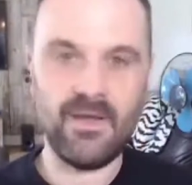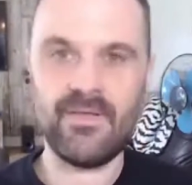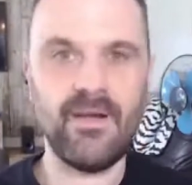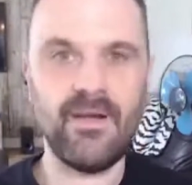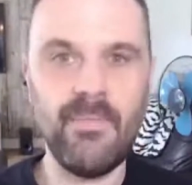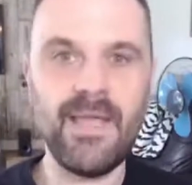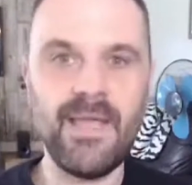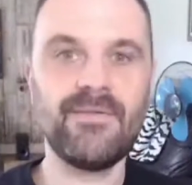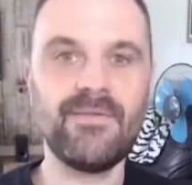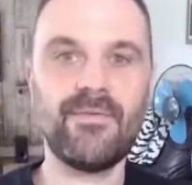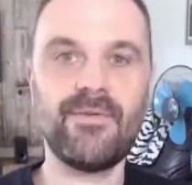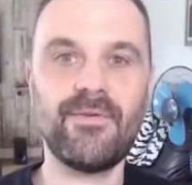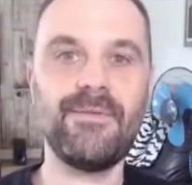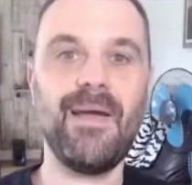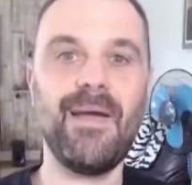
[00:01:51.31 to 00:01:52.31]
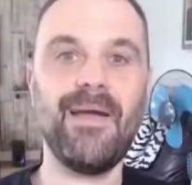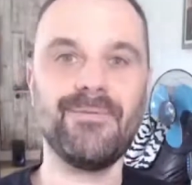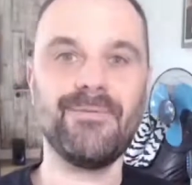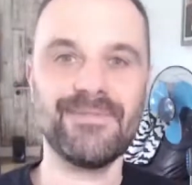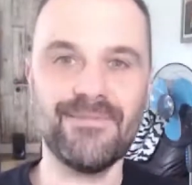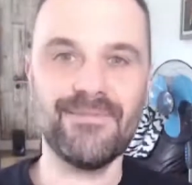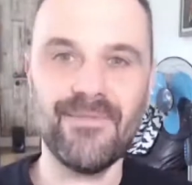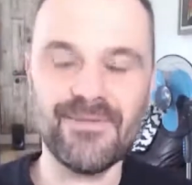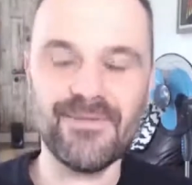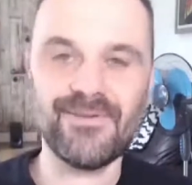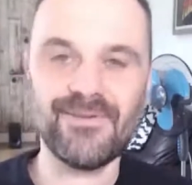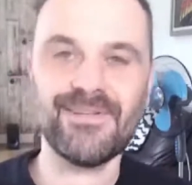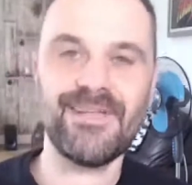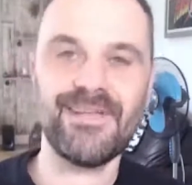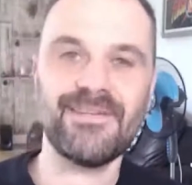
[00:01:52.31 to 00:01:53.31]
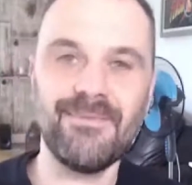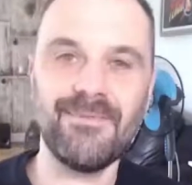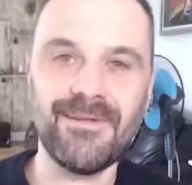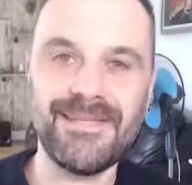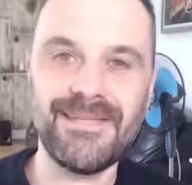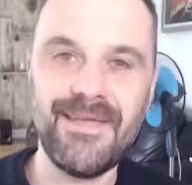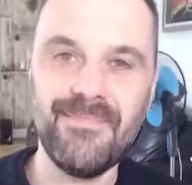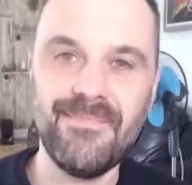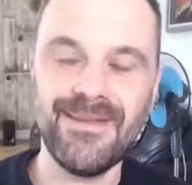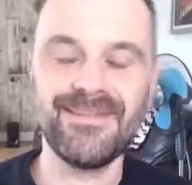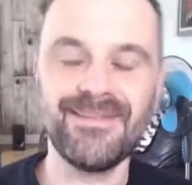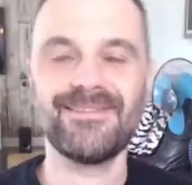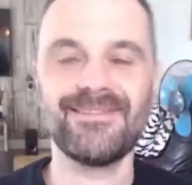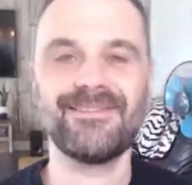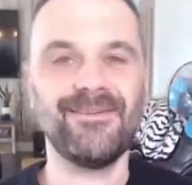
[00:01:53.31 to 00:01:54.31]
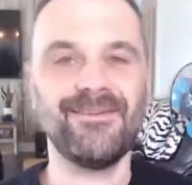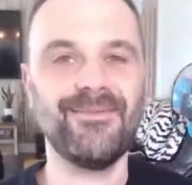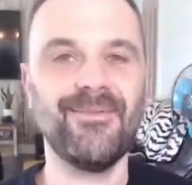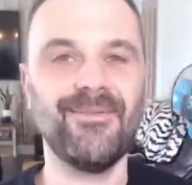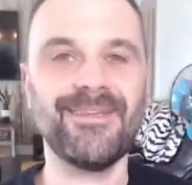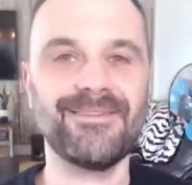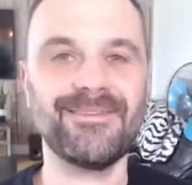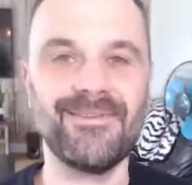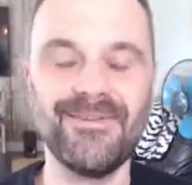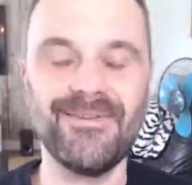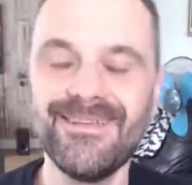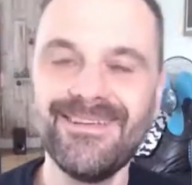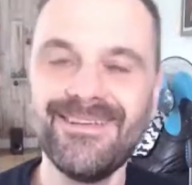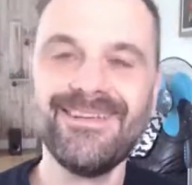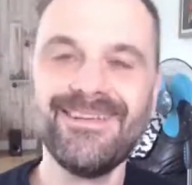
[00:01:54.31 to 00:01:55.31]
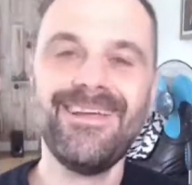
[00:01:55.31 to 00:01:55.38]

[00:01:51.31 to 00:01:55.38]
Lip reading: I think I made £3 in the first transaction in about 10 minutes. So I thought that was good.